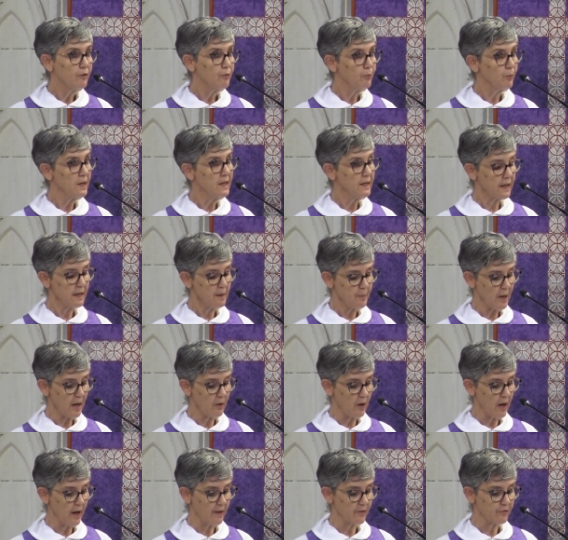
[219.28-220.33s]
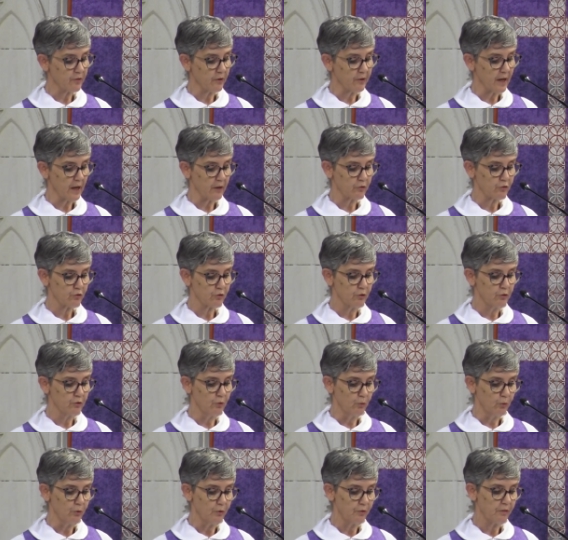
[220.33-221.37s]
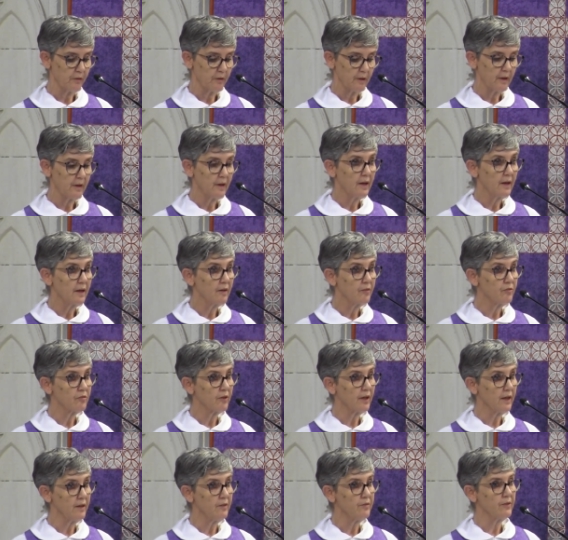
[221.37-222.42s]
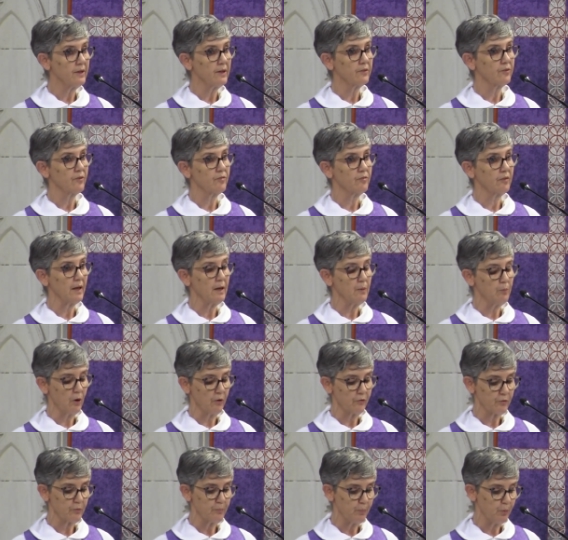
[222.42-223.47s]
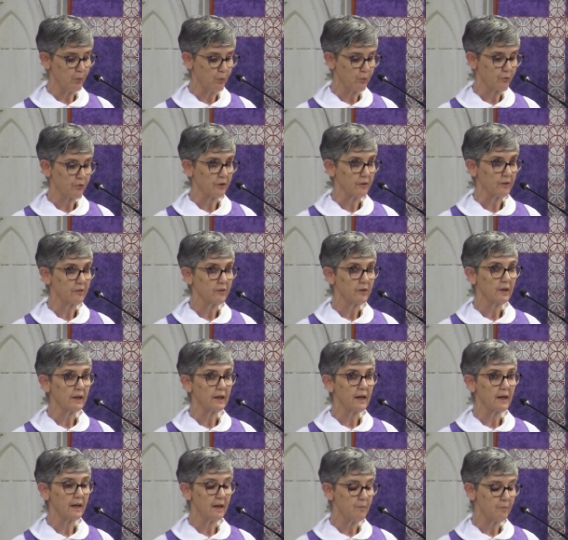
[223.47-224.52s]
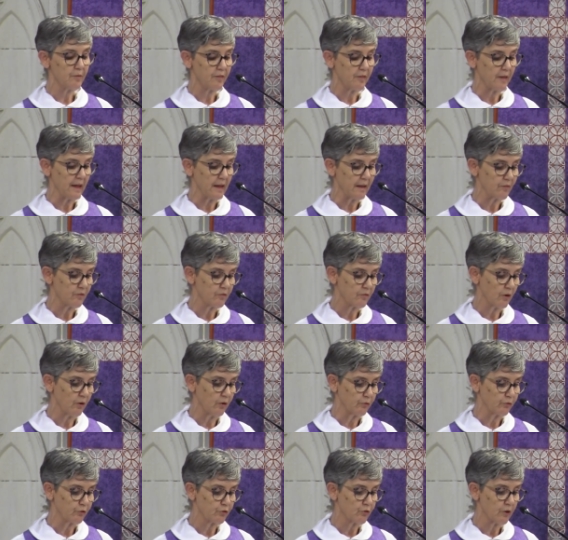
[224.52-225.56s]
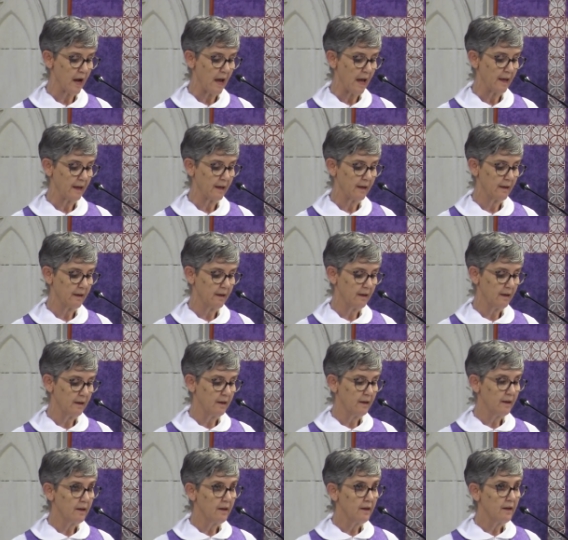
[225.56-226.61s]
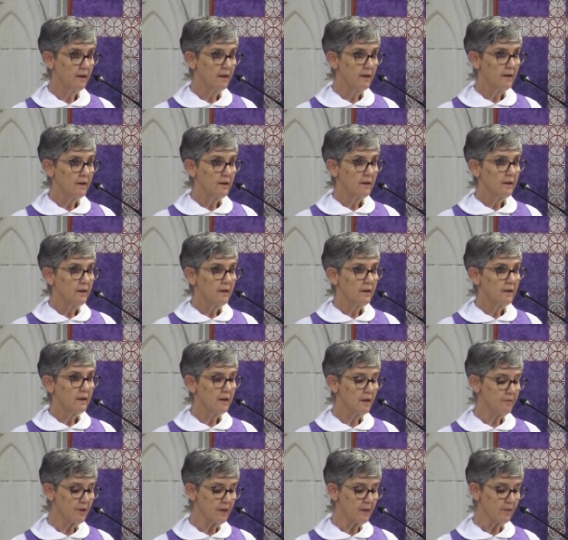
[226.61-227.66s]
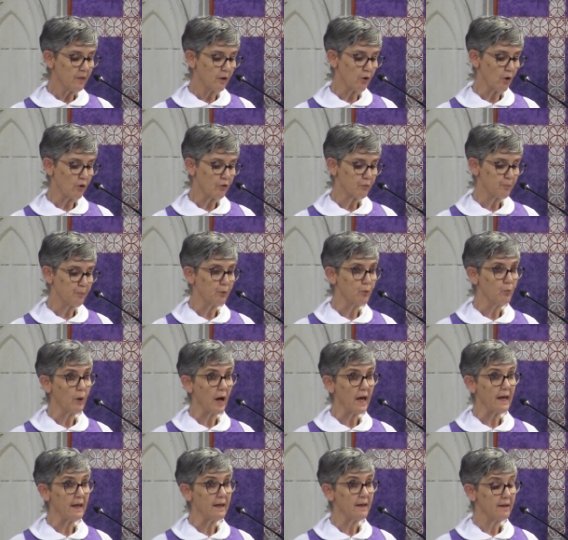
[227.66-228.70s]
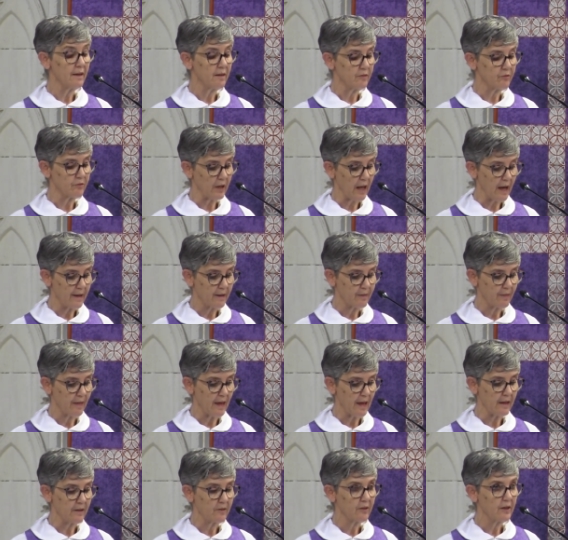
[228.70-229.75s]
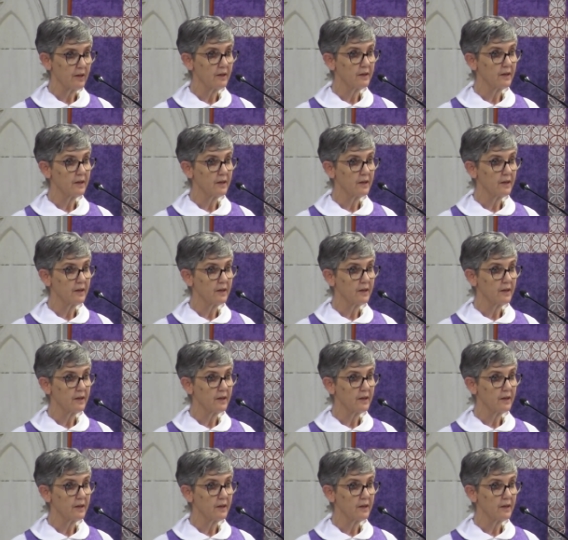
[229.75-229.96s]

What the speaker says: If we keep our eyes on our true north, it's easier to see what's important and keep things on track. Living the gospel way is like that,